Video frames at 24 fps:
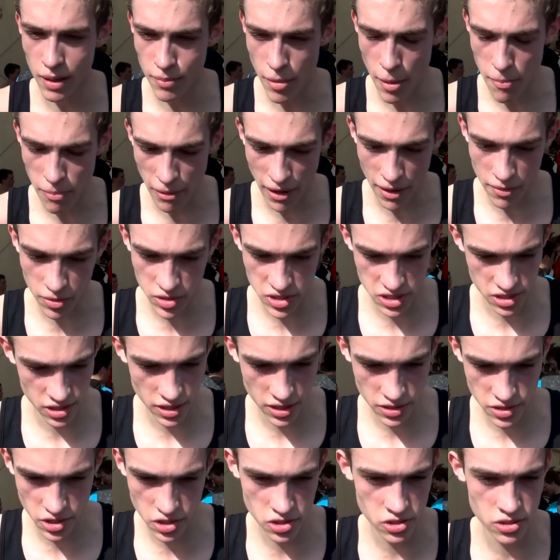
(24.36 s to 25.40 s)
My plan was
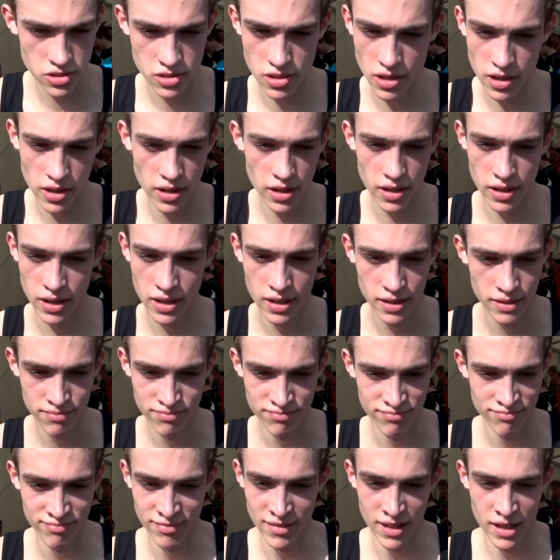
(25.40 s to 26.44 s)
just
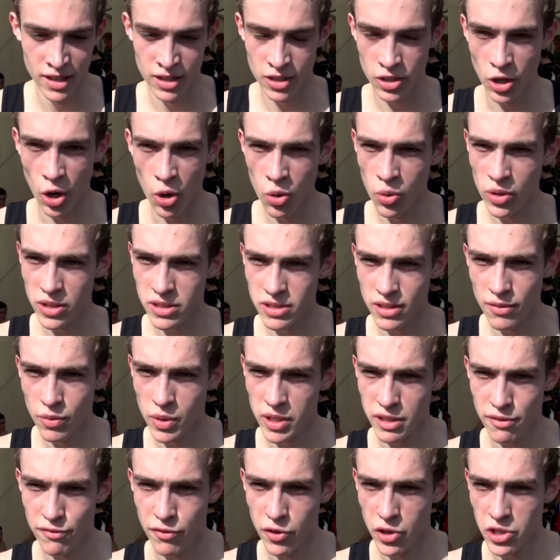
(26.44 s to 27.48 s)
go with
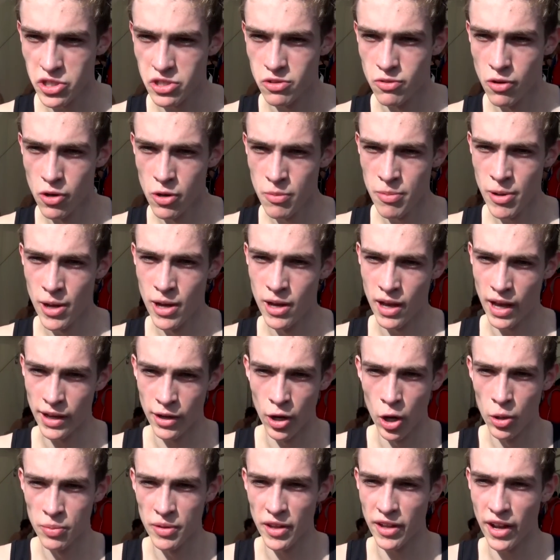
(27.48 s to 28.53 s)
the first group and
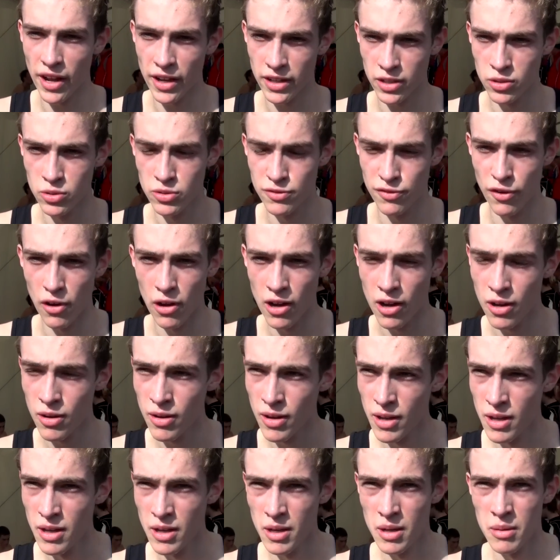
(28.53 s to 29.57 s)
hope that I could follow.
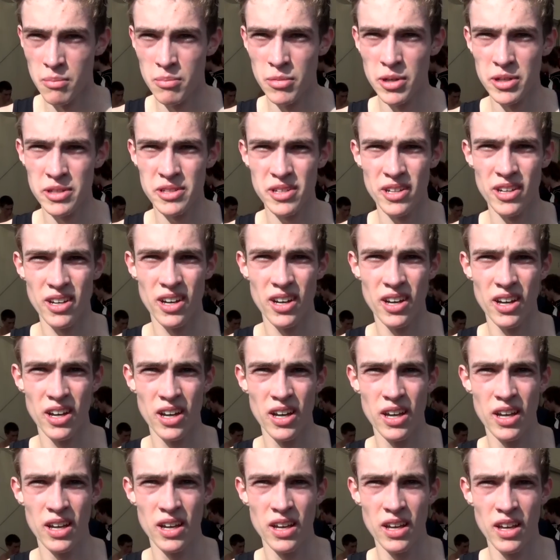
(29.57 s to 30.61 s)
But
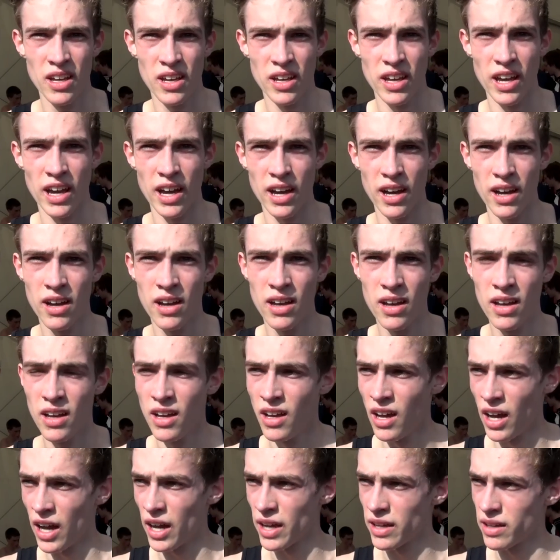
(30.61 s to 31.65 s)
yeah.
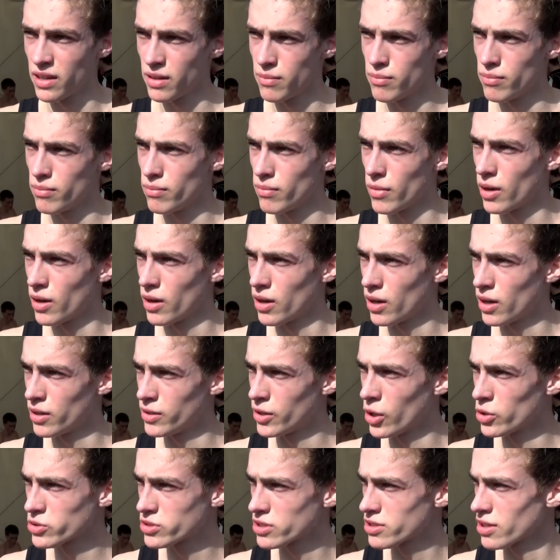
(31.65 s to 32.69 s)
I
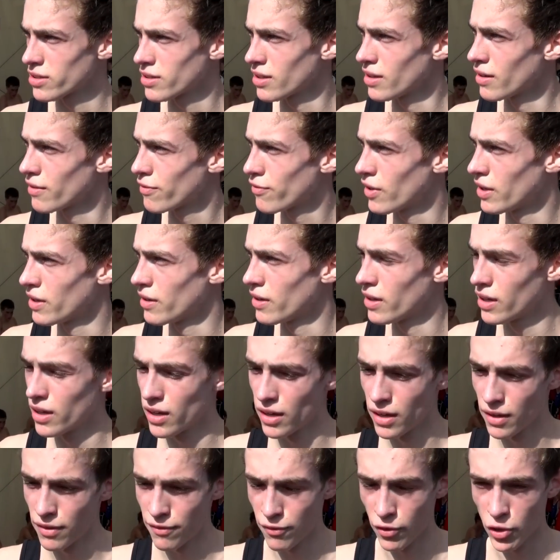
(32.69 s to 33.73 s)
noticed that in
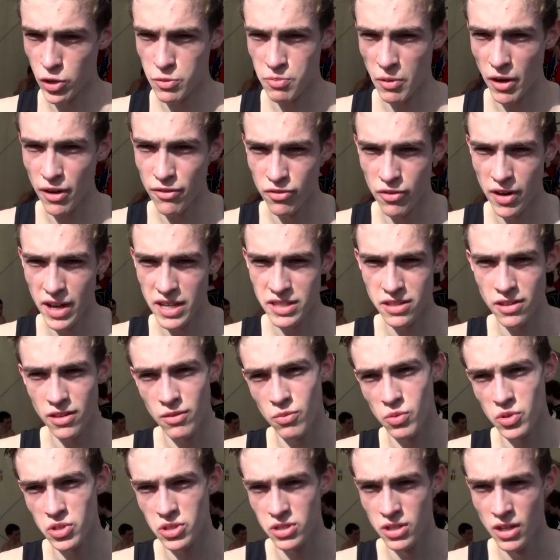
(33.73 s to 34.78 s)
the first part of the race
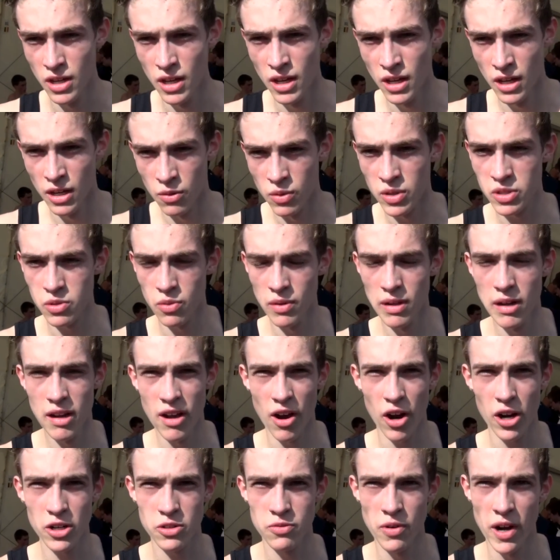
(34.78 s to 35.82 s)
that it was really
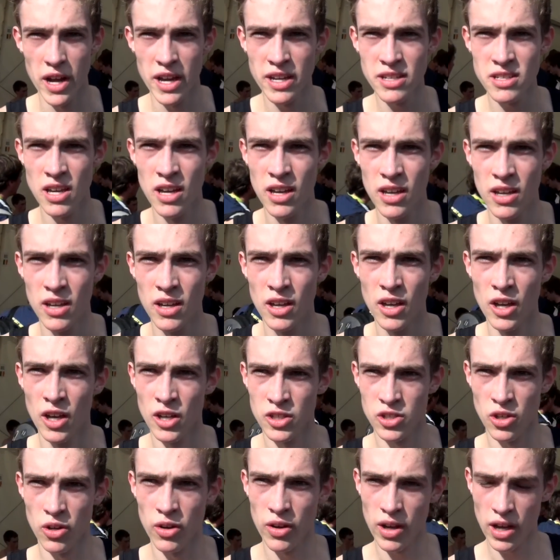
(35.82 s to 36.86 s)
hard race,
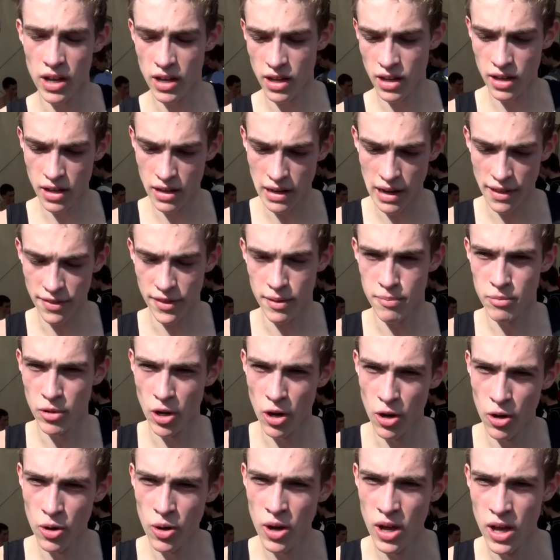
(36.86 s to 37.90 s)
so I let them
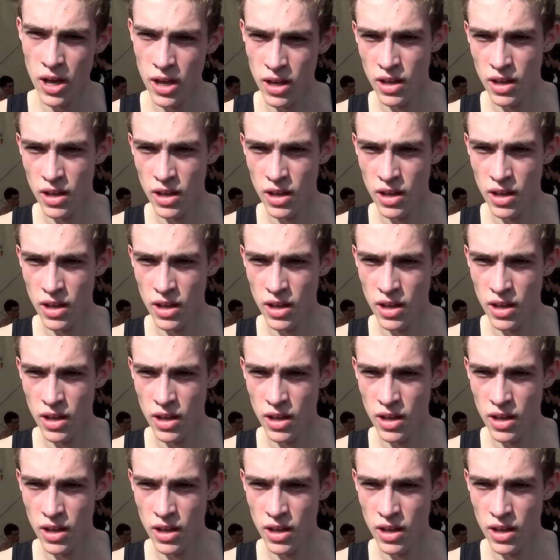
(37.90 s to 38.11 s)
go